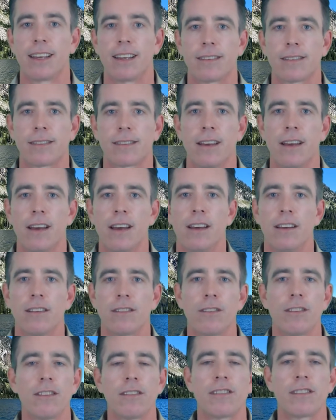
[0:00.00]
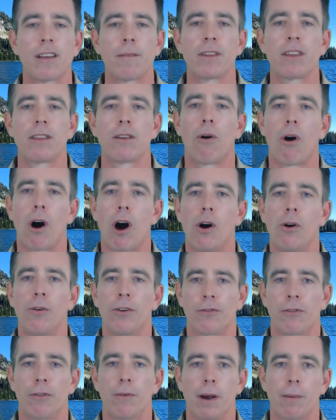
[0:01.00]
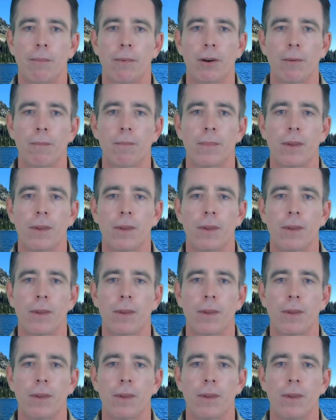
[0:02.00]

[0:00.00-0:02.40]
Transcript: this, so this is something they will always remember.